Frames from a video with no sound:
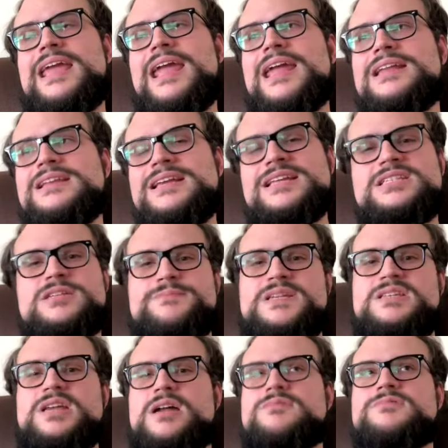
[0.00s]
it needs to be
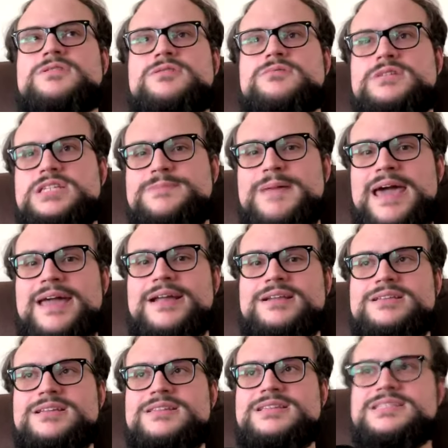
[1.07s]
done with
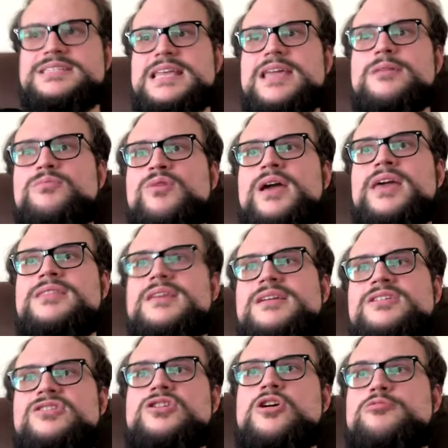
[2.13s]
respect. The same way
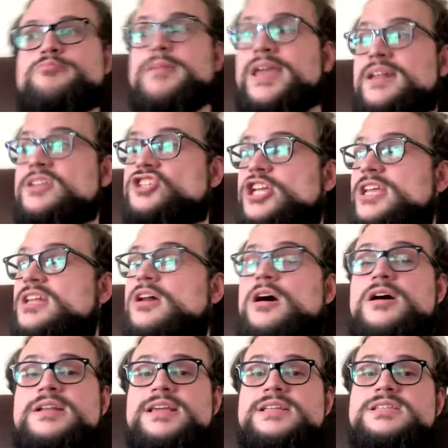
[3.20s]
that, you know, managing an
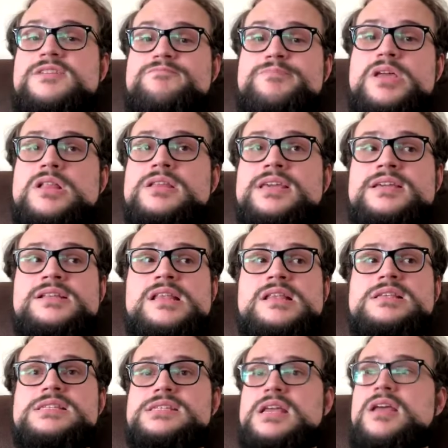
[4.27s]
audience of
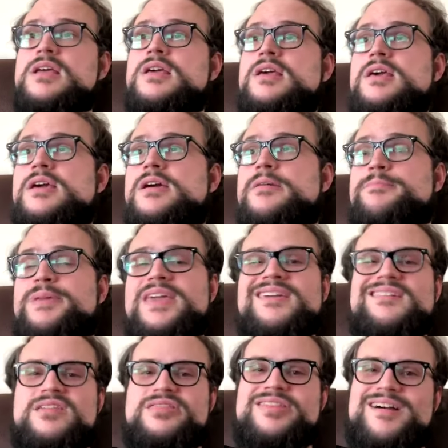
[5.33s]
millions,
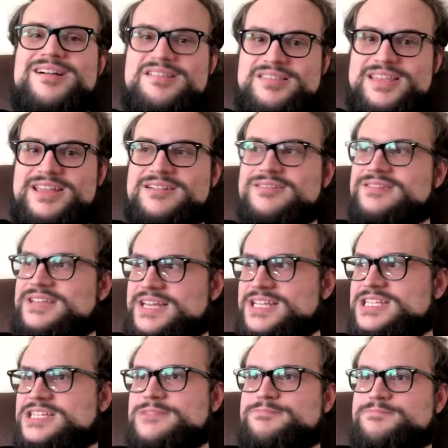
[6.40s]
being a thought leader
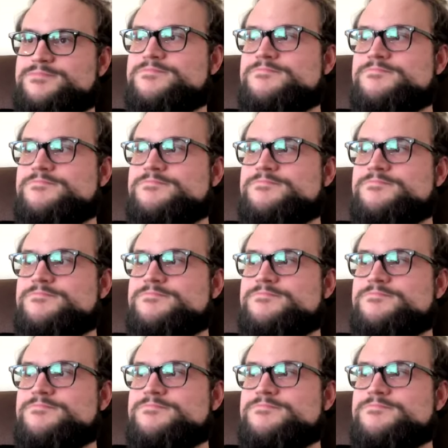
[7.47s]
needs to